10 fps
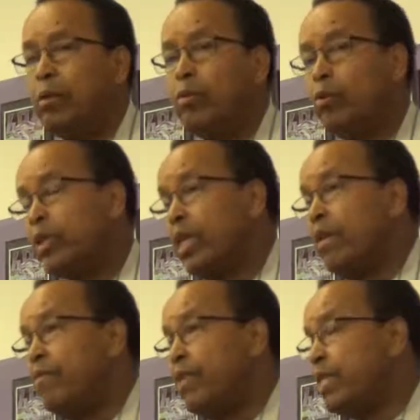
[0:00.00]
to
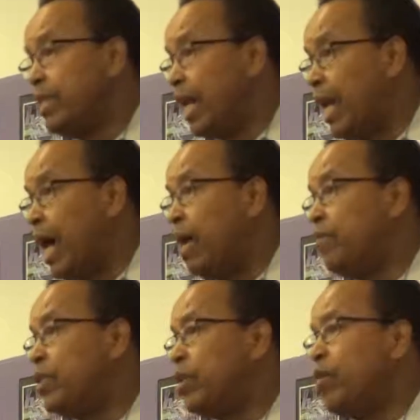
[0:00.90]
saving the
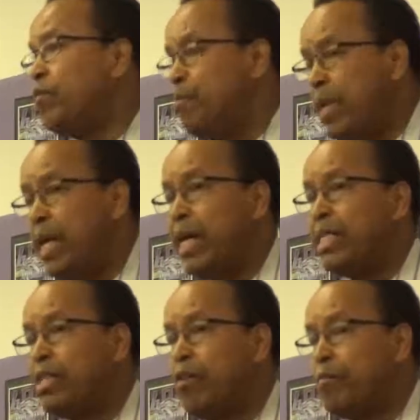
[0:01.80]
lives of
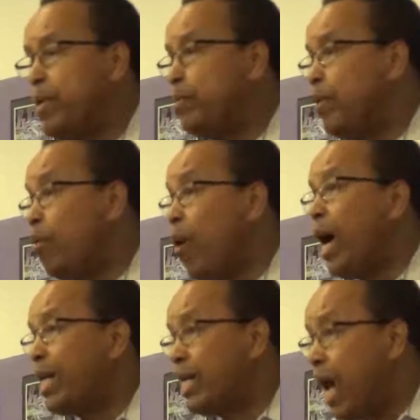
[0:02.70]
millions of people who
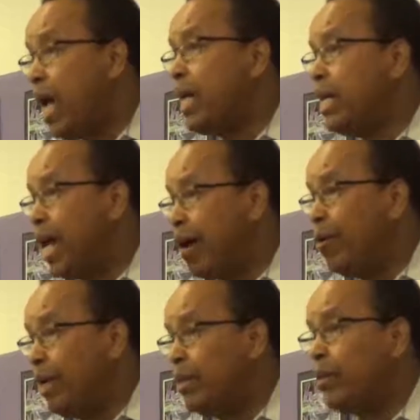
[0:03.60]
are dying now
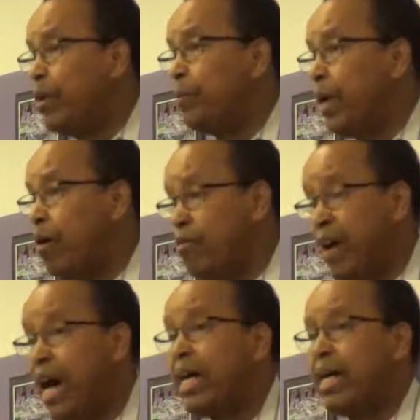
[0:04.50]
in Ethiopia of
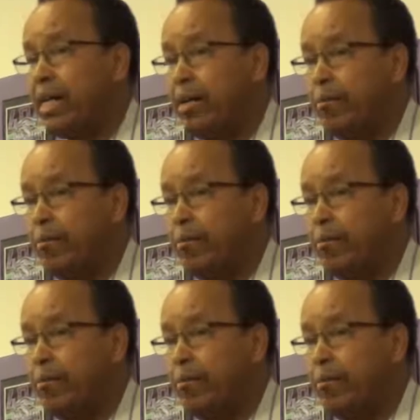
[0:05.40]
hunger.